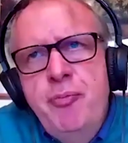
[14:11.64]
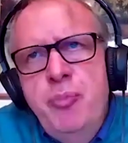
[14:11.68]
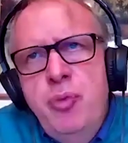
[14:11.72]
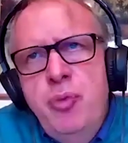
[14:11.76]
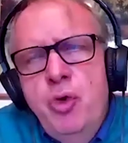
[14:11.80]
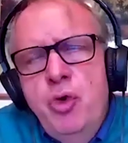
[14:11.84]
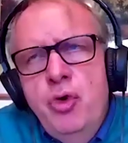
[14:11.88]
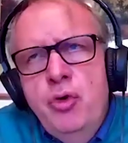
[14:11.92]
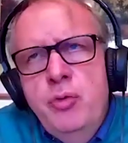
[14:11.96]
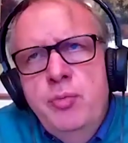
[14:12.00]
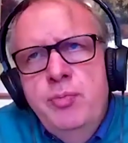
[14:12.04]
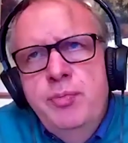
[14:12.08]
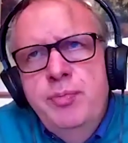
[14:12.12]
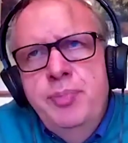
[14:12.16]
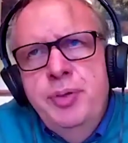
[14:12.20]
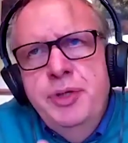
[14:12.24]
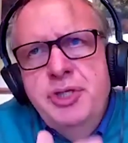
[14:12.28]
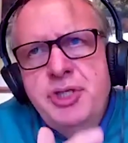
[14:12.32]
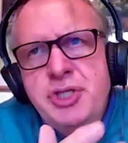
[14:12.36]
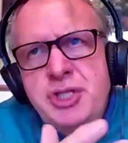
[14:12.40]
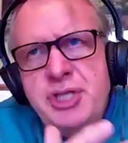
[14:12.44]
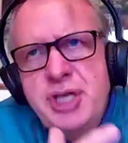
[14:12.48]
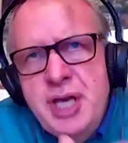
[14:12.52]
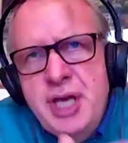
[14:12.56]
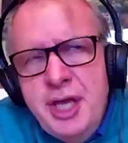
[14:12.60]
brought
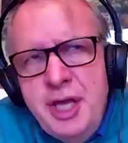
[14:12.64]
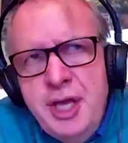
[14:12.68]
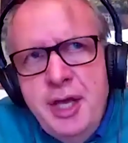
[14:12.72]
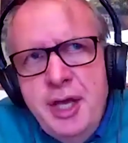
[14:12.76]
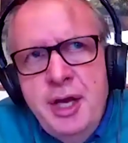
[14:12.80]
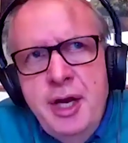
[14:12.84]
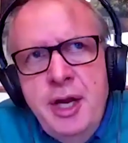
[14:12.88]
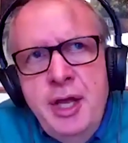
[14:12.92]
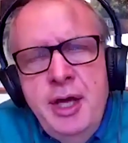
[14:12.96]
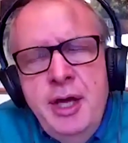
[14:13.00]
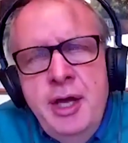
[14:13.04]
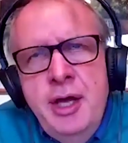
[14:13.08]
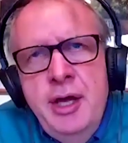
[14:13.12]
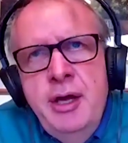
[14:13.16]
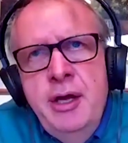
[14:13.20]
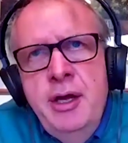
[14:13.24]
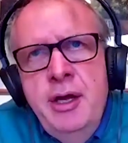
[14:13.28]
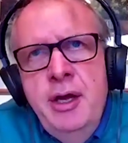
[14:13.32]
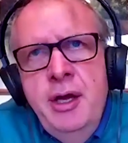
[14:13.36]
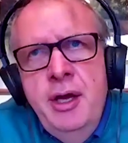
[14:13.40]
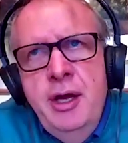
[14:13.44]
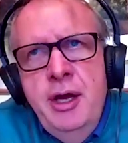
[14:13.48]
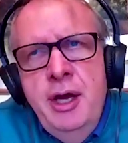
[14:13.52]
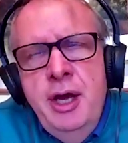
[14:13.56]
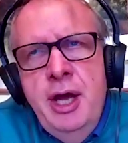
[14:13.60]
particular
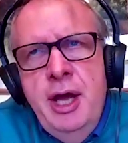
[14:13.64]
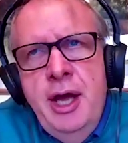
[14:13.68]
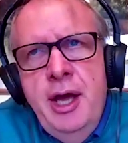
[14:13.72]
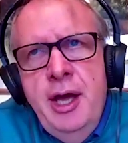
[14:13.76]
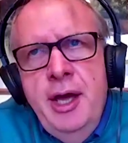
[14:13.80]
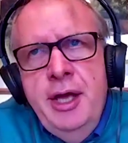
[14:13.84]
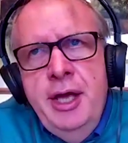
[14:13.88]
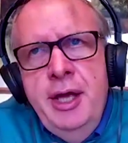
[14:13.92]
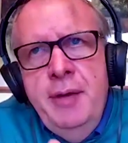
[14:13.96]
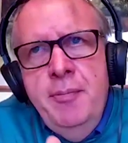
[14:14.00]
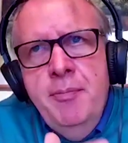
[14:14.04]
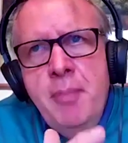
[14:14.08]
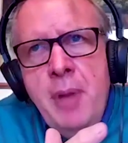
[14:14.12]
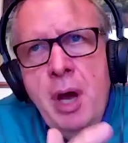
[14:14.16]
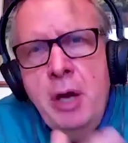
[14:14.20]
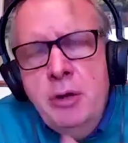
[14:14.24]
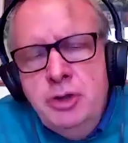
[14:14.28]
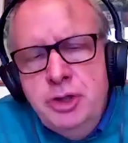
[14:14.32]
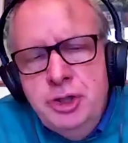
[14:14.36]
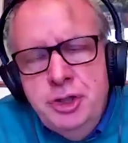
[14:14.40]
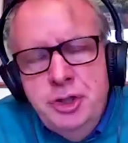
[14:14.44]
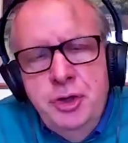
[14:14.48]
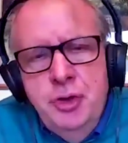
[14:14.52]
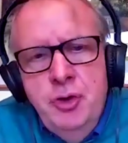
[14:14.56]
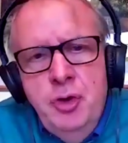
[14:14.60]

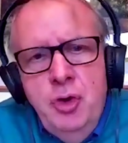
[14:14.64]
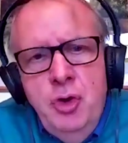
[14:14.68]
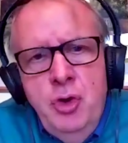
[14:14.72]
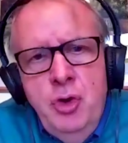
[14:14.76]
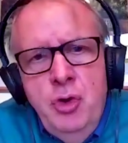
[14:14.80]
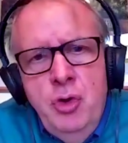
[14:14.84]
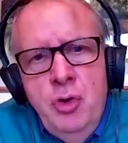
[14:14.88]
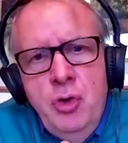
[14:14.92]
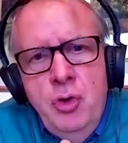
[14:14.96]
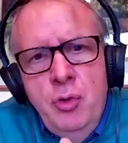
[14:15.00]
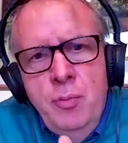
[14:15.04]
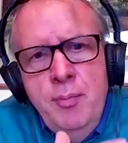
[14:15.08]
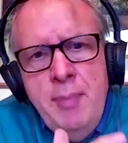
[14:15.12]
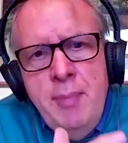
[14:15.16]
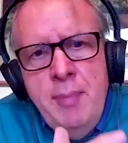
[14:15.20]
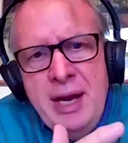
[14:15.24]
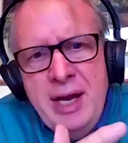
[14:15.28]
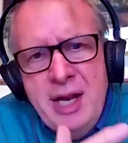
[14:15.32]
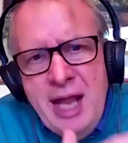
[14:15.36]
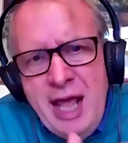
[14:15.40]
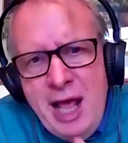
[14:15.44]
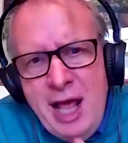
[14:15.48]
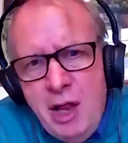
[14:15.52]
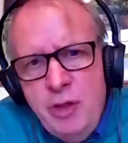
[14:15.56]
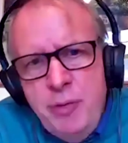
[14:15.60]
emotional or
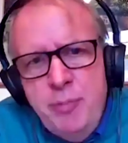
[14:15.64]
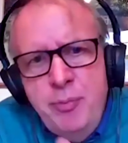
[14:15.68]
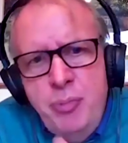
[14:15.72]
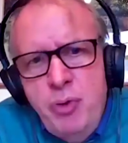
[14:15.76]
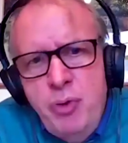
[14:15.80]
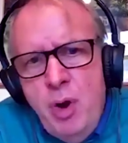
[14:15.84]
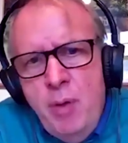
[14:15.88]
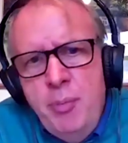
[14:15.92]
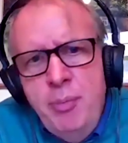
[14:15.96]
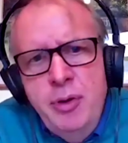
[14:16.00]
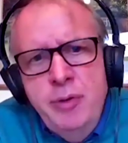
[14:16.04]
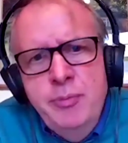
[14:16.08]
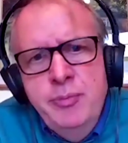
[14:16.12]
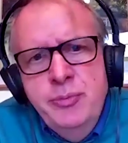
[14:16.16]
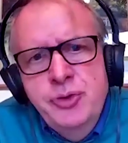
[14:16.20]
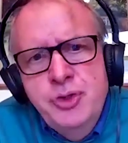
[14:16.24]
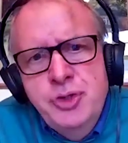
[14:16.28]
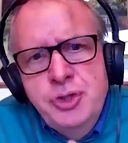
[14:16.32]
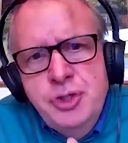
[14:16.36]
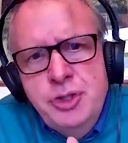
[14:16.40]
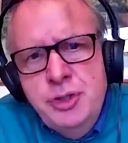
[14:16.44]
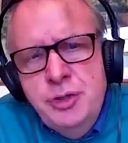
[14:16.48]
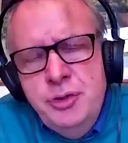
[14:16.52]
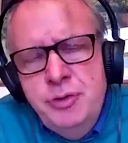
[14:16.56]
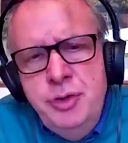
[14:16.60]
mental health problems
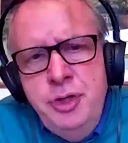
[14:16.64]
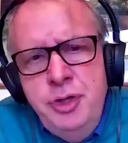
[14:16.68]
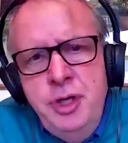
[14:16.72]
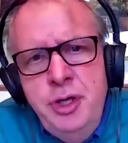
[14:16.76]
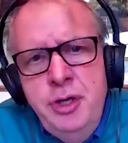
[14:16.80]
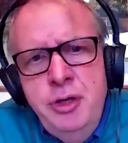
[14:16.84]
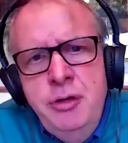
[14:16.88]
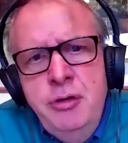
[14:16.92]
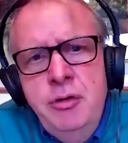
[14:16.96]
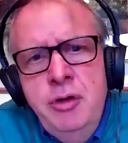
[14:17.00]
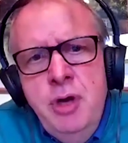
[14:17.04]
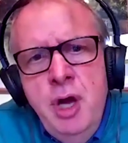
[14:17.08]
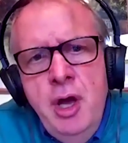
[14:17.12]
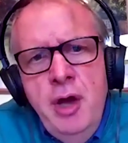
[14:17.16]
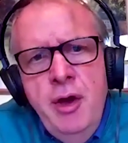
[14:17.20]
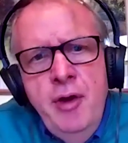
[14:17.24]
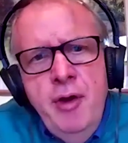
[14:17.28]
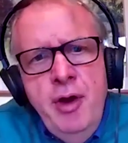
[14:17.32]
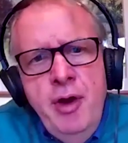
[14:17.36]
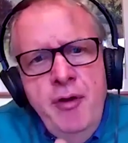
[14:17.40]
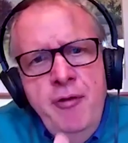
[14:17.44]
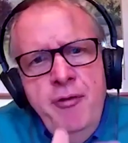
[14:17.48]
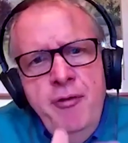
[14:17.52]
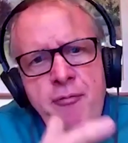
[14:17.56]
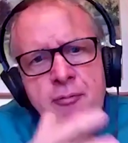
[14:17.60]
to you?
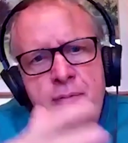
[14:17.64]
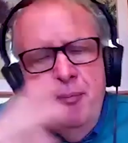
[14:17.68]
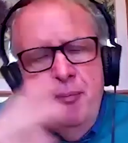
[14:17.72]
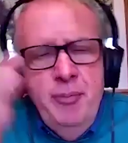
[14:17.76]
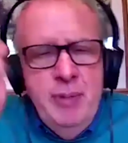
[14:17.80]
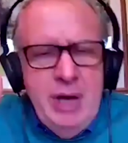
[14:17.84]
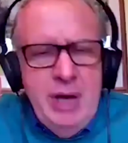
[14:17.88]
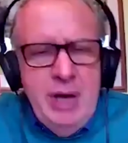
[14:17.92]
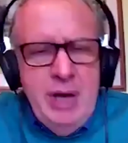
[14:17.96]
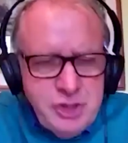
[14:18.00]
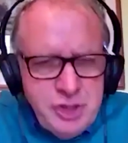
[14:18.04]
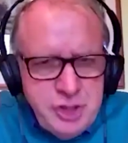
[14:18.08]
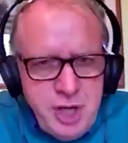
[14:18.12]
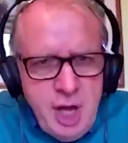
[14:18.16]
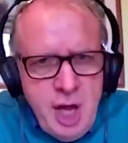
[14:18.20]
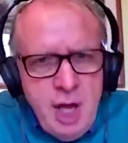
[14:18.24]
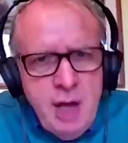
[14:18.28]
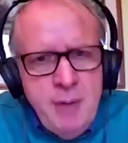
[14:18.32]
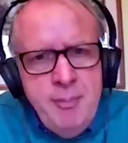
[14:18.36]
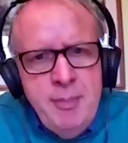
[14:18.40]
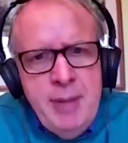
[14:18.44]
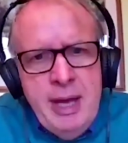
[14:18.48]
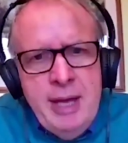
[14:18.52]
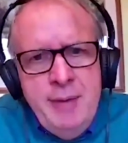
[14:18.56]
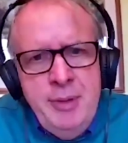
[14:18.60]
Uh, let's
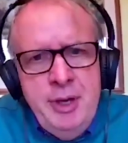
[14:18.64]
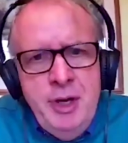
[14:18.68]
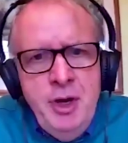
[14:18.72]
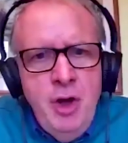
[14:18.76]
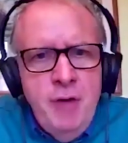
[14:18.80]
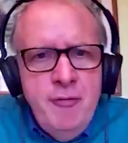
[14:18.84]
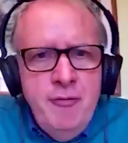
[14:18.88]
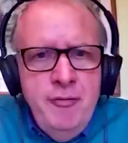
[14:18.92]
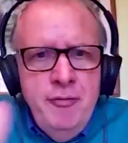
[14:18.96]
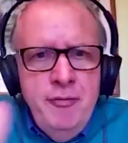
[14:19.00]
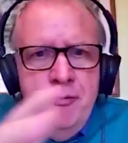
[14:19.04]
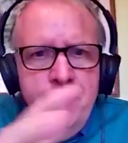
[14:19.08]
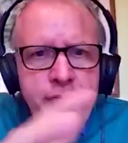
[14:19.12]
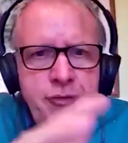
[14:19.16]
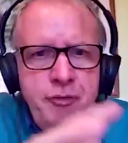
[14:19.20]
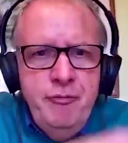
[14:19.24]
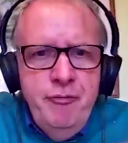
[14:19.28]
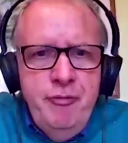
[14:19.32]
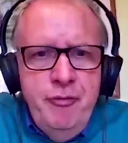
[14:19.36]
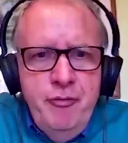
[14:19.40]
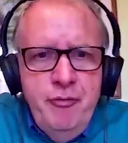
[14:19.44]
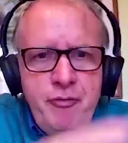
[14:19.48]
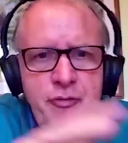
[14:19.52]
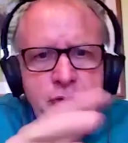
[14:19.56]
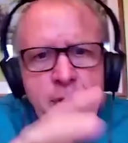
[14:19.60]
start maybe not
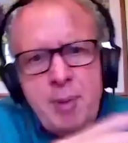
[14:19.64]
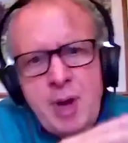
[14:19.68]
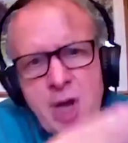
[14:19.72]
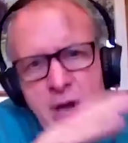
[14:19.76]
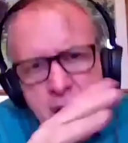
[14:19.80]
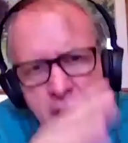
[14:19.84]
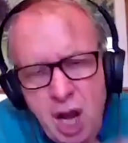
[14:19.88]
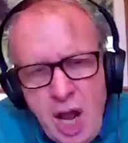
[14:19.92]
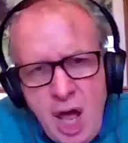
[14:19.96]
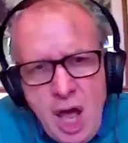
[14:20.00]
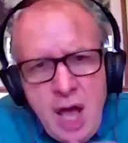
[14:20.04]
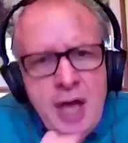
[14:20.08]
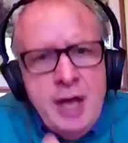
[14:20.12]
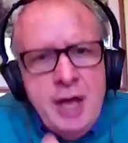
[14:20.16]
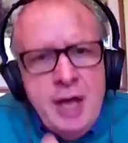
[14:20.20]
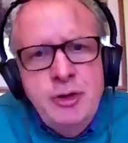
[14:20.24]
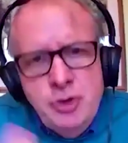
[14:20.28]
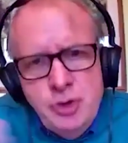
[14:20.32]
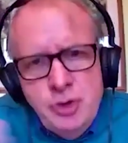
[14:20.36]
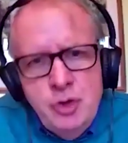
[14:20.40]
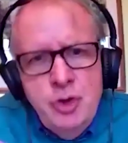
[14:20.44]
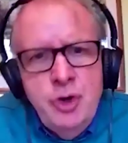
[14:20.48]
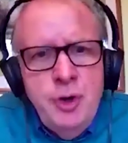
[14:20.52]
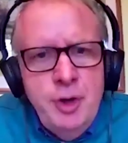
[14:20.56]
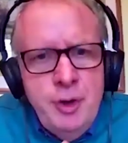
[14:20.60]
from a client
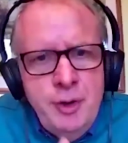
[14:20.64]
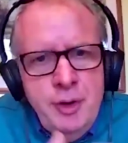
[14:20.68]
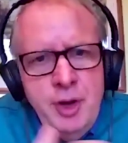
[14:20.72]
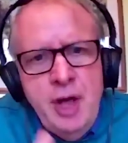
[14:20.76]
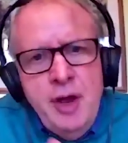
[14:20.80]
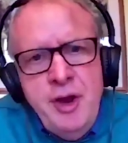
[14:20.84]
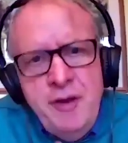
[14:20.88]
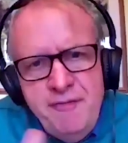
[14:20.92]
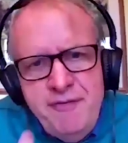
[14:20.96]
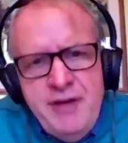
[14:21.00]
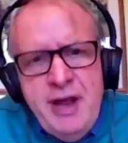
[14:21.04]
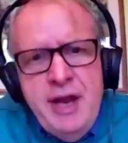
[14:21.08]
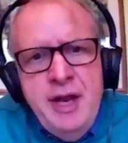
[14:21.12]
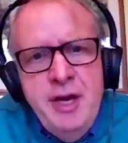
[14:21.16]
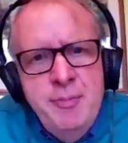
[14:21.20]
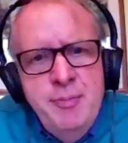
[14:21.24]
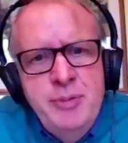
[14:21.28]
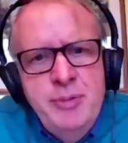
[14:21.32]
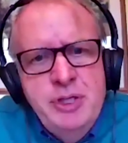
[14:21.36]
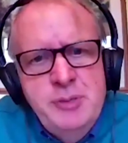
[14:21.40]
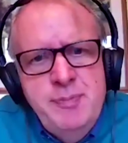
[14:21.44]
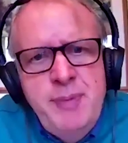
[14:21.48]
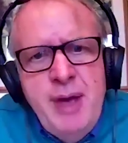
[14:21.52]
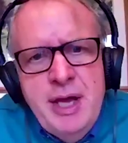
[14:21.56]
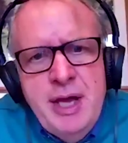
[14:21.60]
or a, an offender
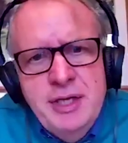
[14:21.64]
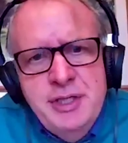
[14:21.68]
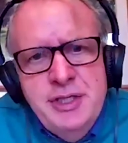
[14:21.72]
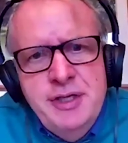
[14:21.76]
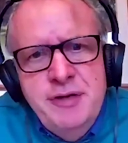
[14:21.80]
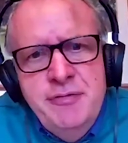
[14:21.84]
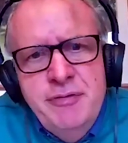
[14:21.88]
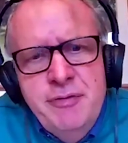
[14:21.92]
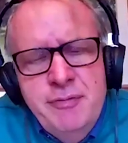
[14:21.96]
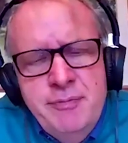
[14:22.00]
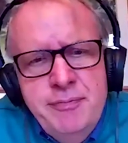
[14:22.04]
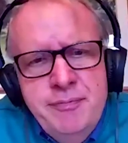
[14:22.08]
perspective.